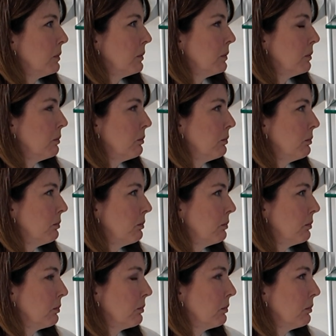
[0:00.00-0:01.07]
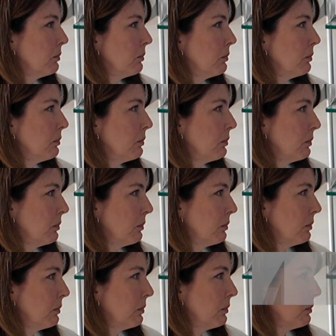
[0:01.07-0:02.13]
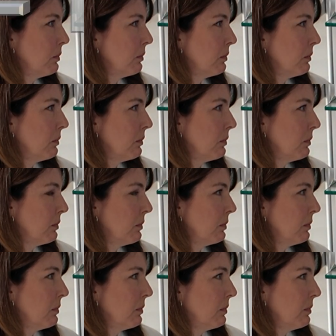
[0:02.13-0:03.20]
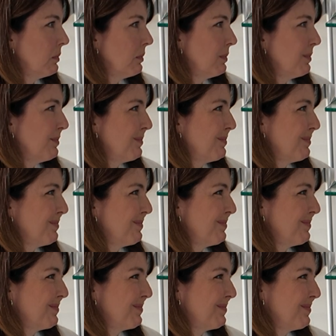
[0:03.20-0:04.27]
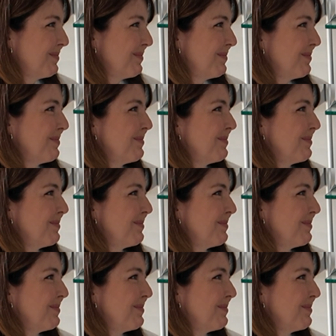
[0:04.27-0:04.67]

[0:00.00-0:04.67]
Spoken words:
The person shown says nothing.